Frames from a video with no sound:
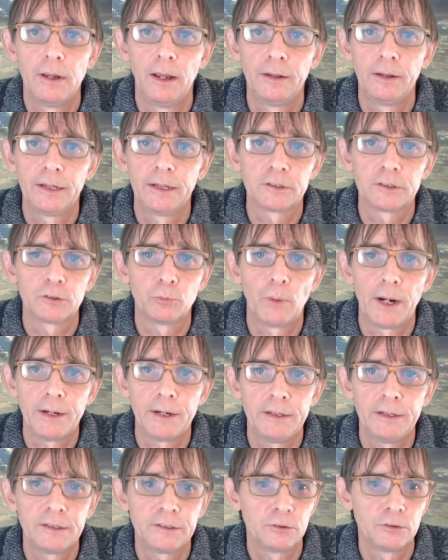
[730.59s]
and that is
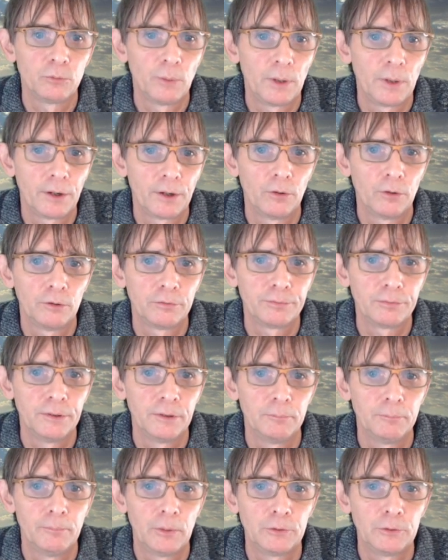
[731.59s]
why this is one of
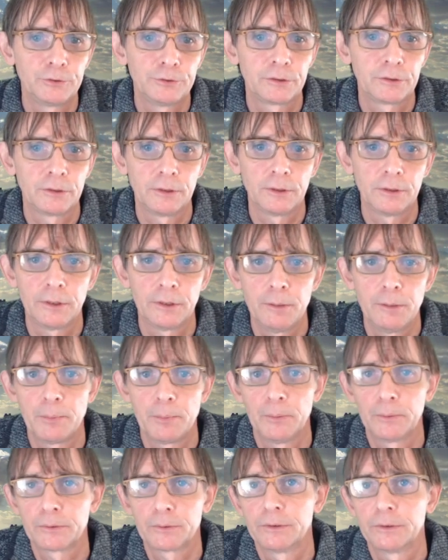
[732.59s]
the most
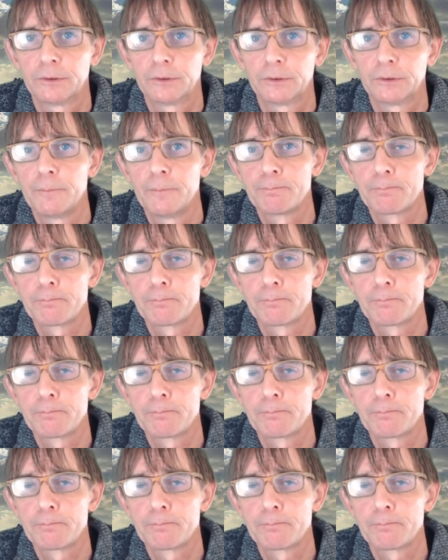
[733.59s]
important